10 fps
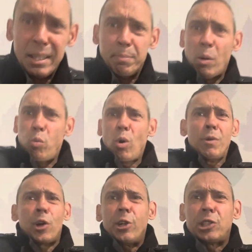But Warren
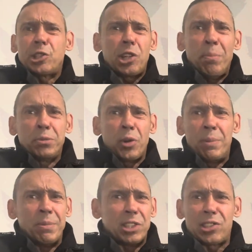could have jumped on him
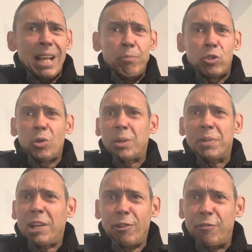and stamped on him and
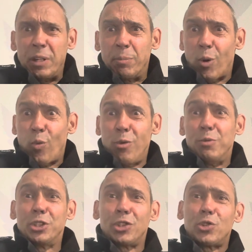everything, but Warren
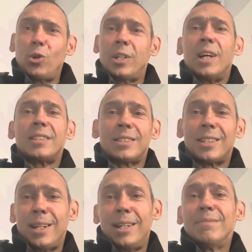was just looking like to
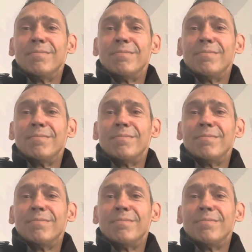say,